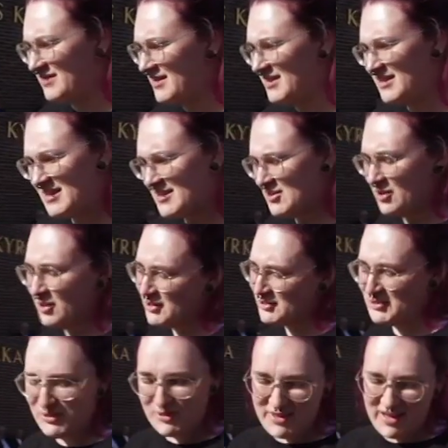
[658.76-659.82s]
this
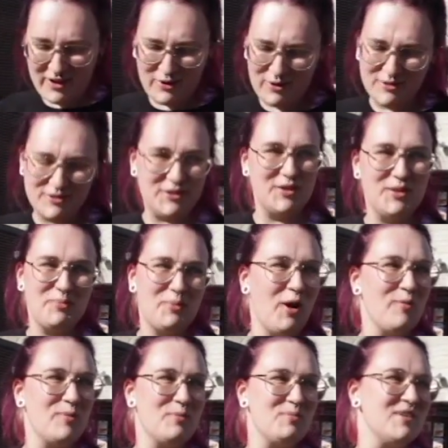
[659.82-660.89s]
culture or that culture. The
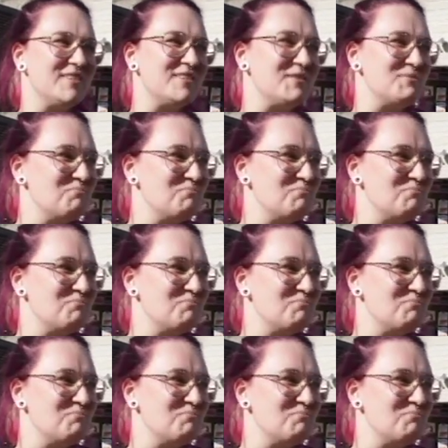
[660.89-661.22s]
problem is